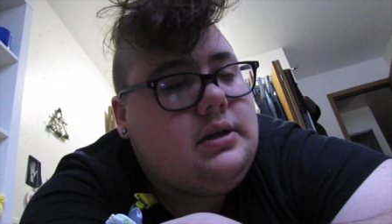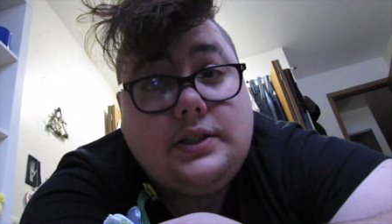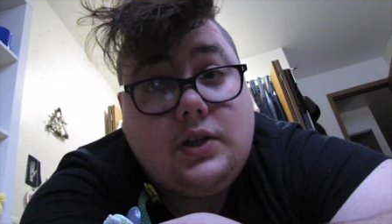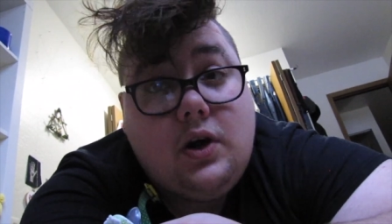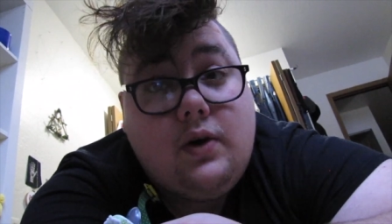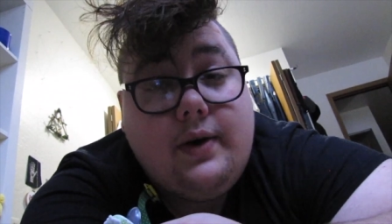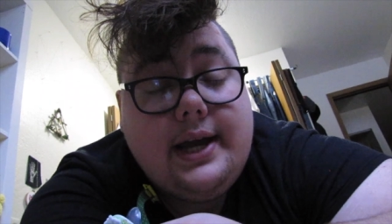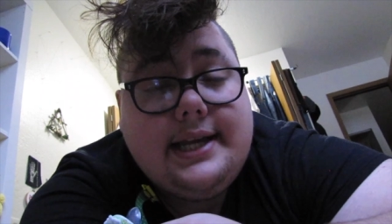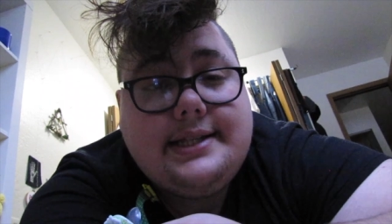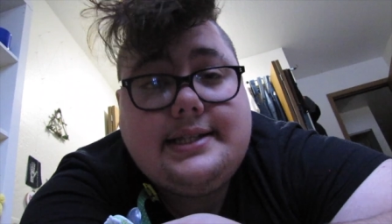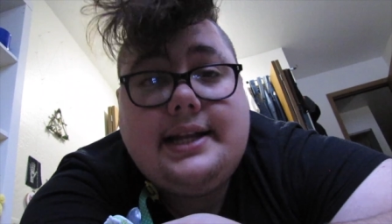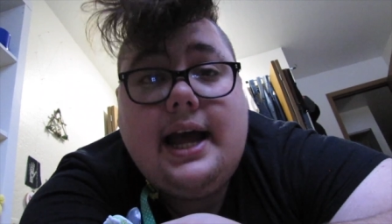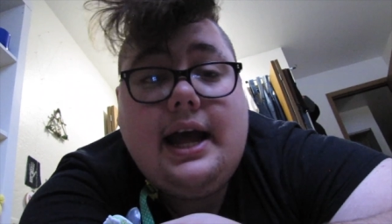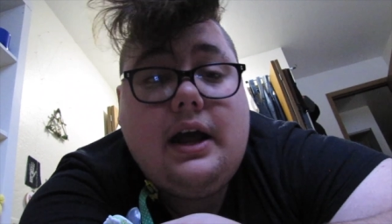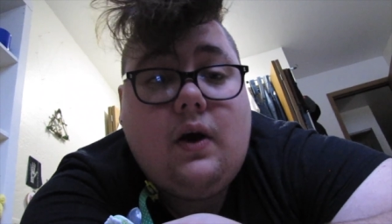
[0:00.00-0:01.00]
So it's
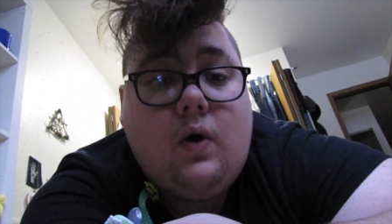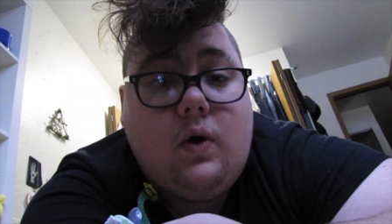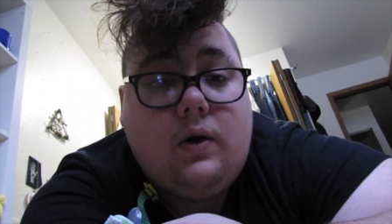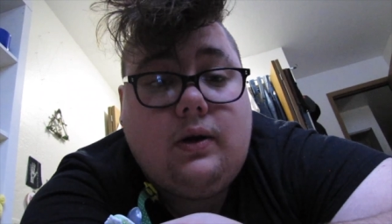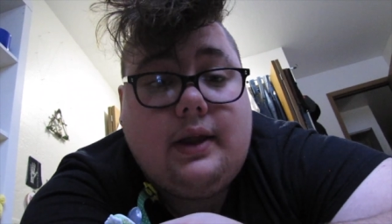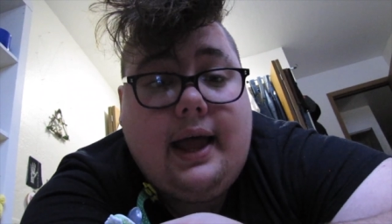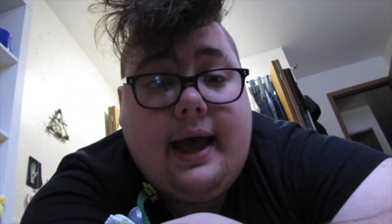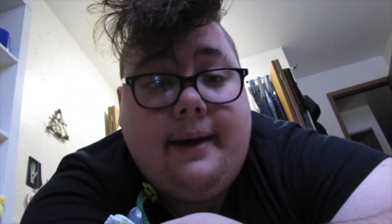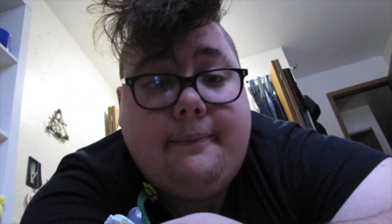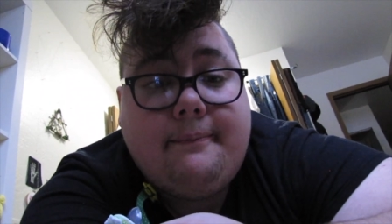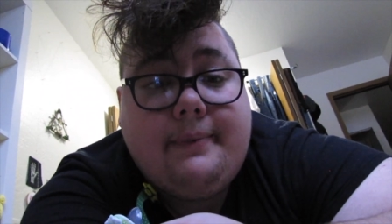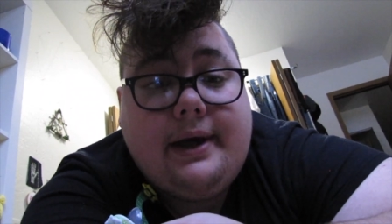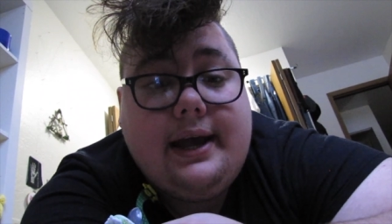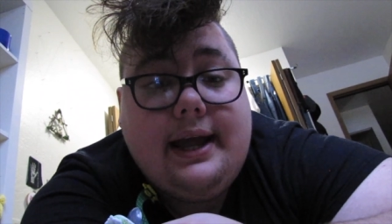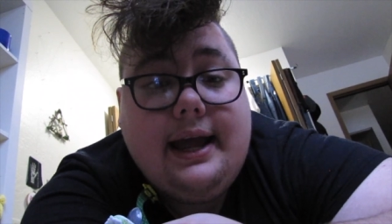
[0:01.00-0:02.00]
not a whole lot,
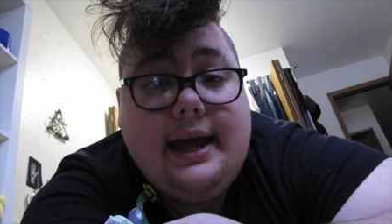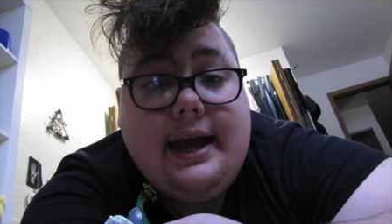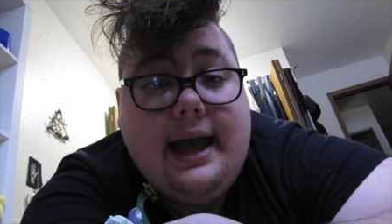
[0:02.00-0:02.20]
but